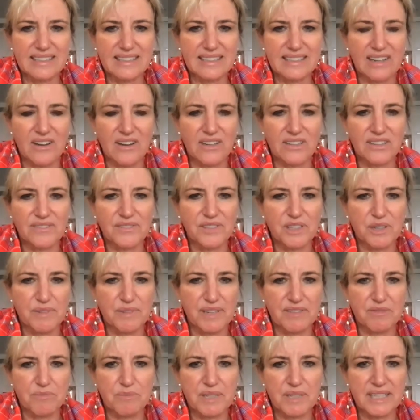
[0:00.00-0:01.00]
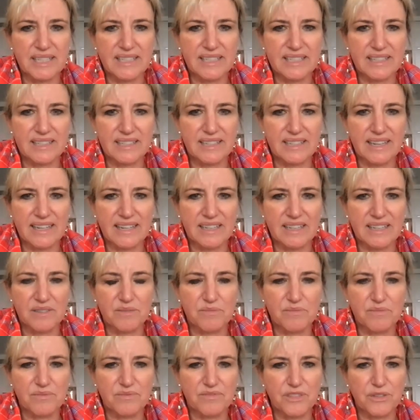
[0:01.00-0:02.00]
all of them have been
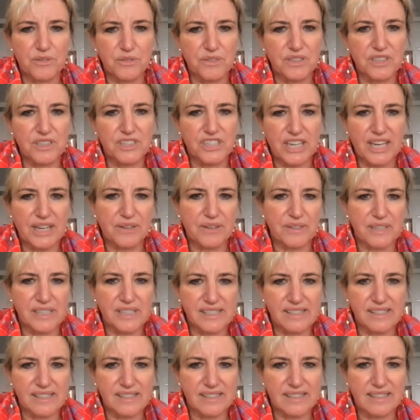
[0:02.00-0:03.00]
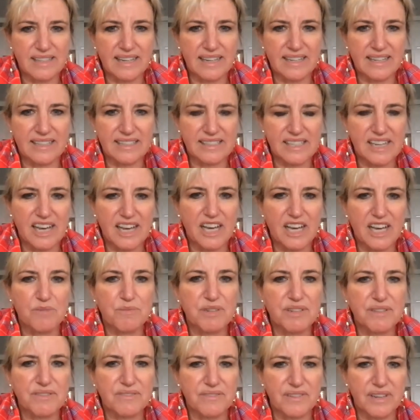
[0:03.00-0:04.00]
through the generous time
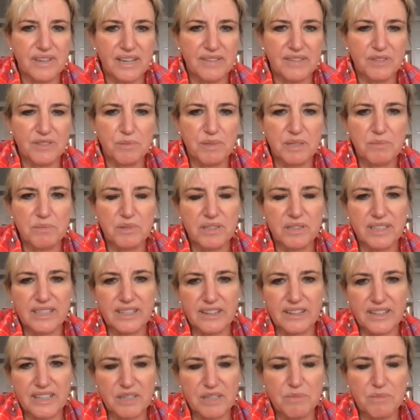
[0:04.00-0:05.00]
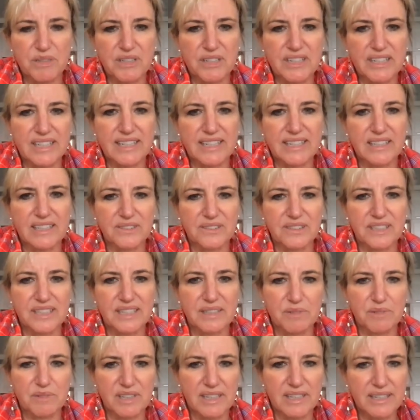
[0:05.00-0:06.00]
of the people in our community,
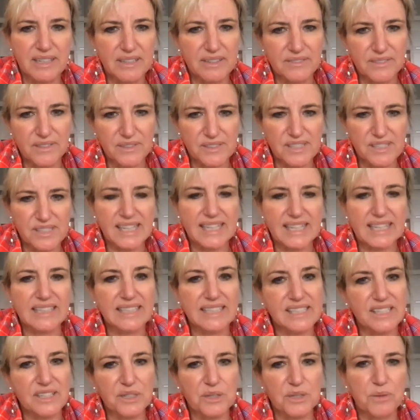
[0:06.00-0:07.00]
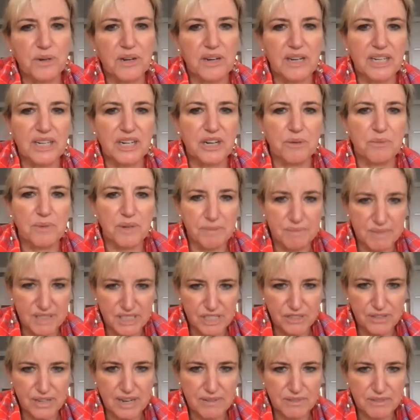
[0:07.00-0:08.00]
including folks like Linda, who are in our women's
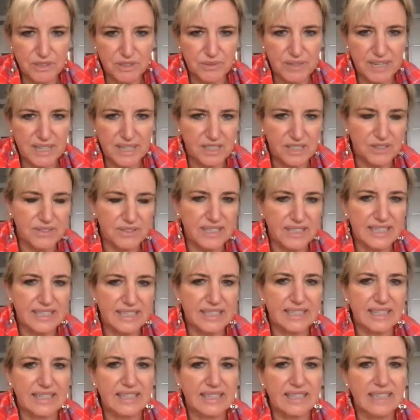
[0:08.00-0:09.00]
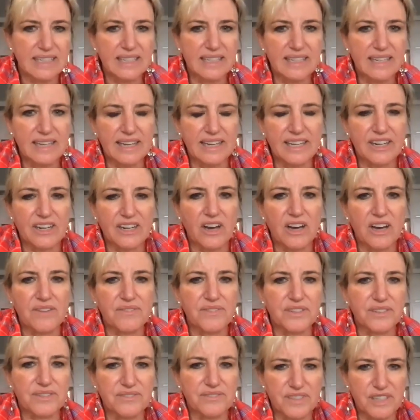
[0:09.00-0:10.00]
travel directory and
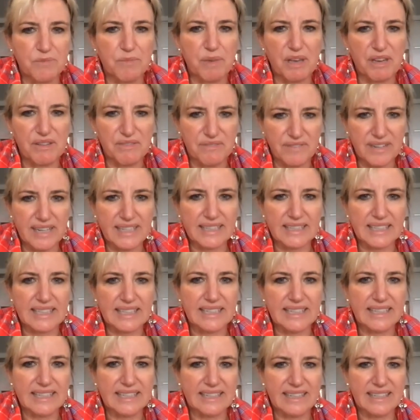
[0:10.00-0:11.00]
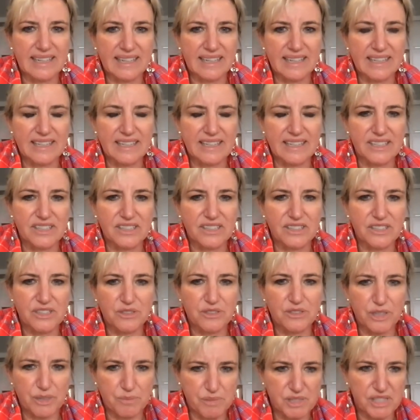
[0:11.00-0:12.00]
offer female-friendly
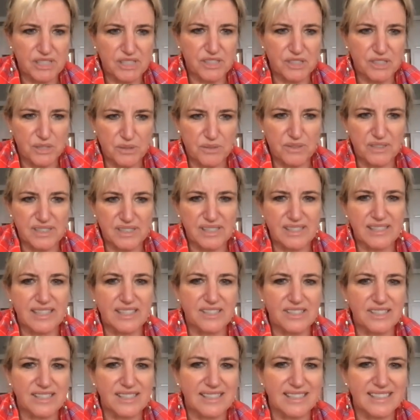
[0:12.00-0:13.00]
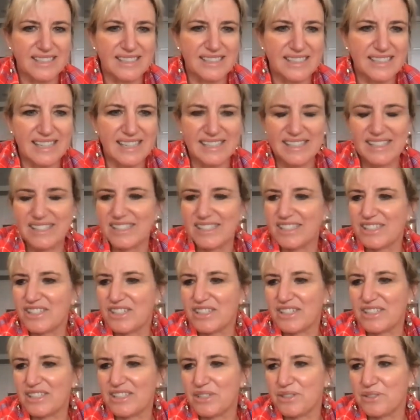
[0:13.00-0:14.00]
trips and tours, such as Linda does
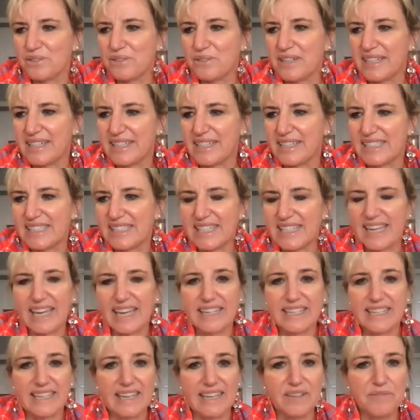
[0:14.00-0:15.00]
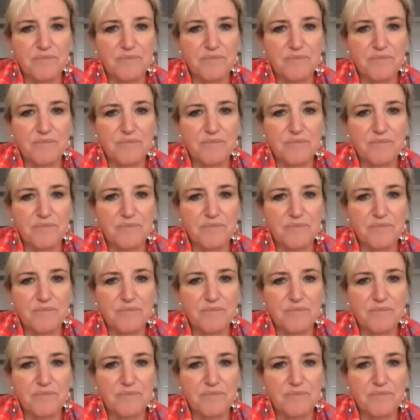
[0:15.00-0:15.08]
to Kenya.